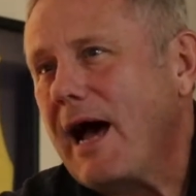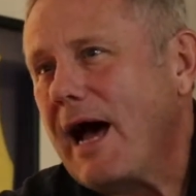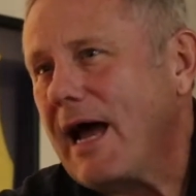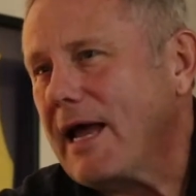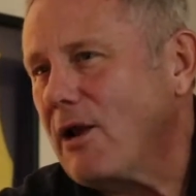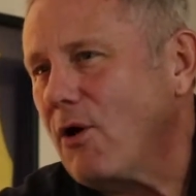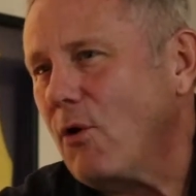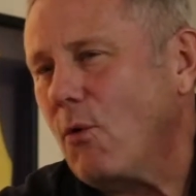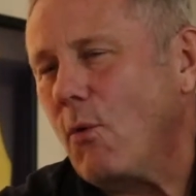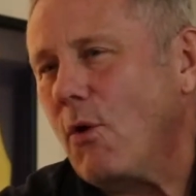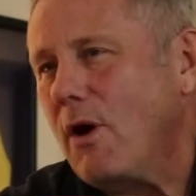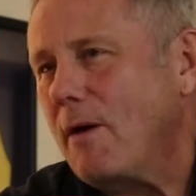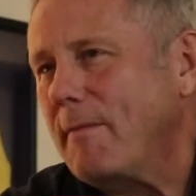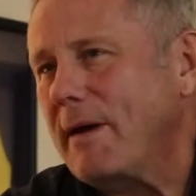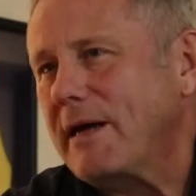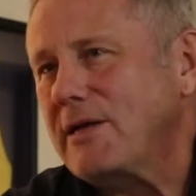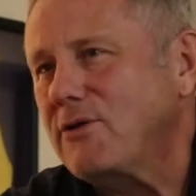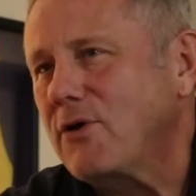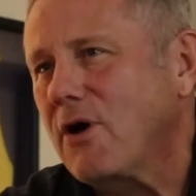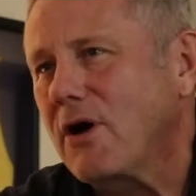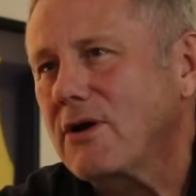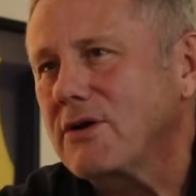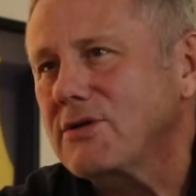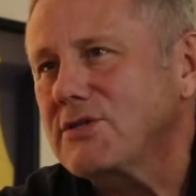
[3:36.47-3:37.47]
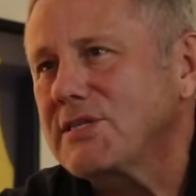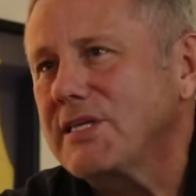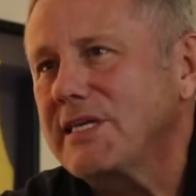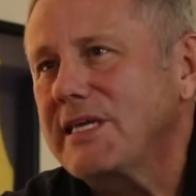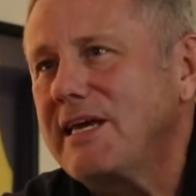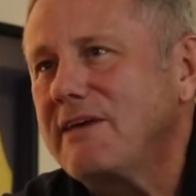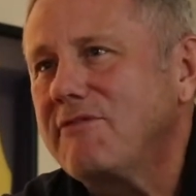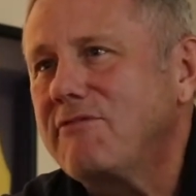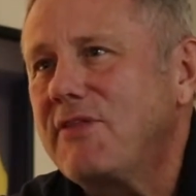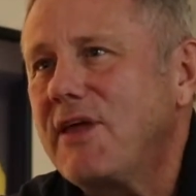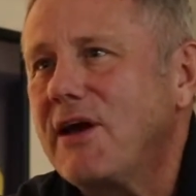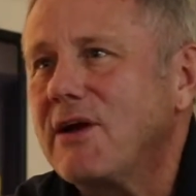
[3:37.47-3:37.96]
I don't want my daughters to
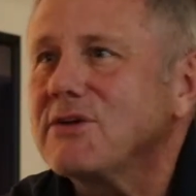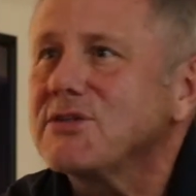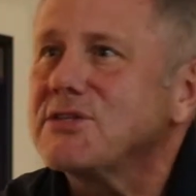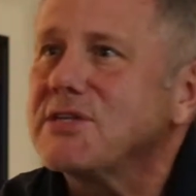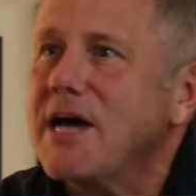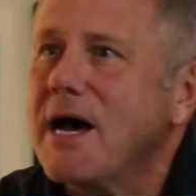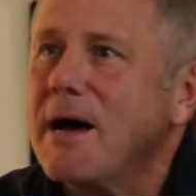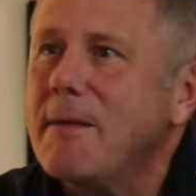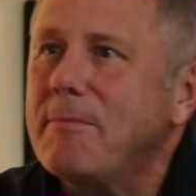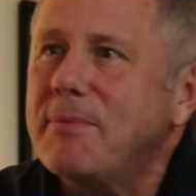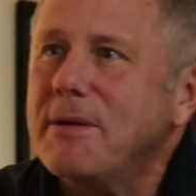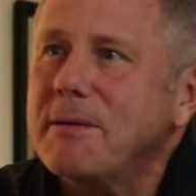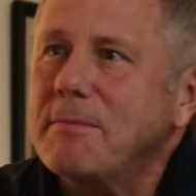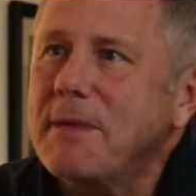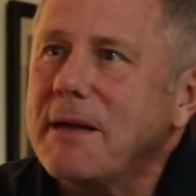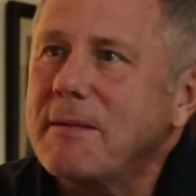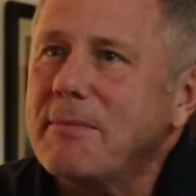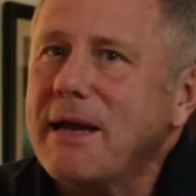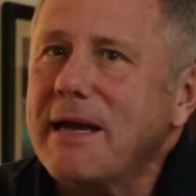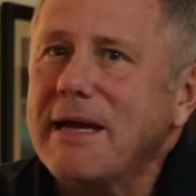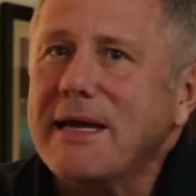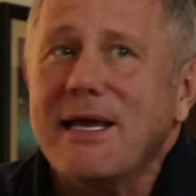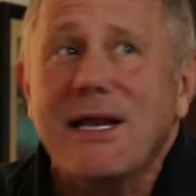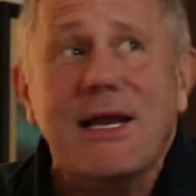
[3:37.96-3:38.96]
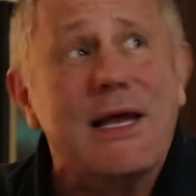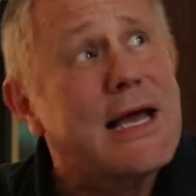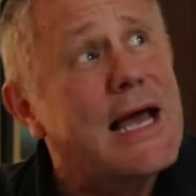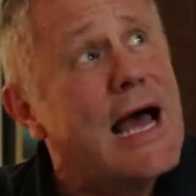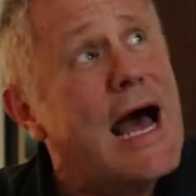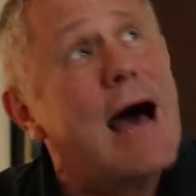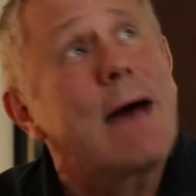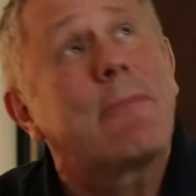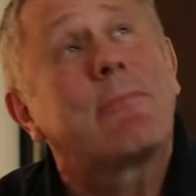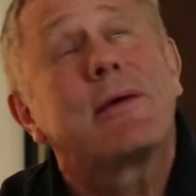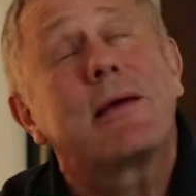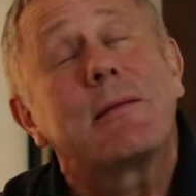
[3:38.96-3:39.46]
give theirs up, but maybe I can get a
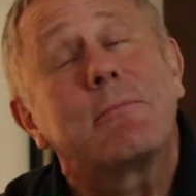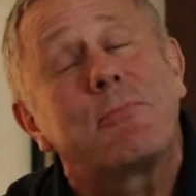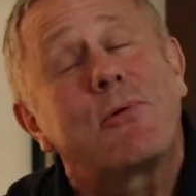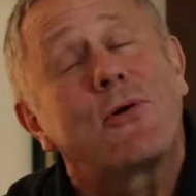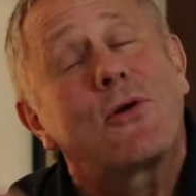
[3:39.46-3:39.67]
copy and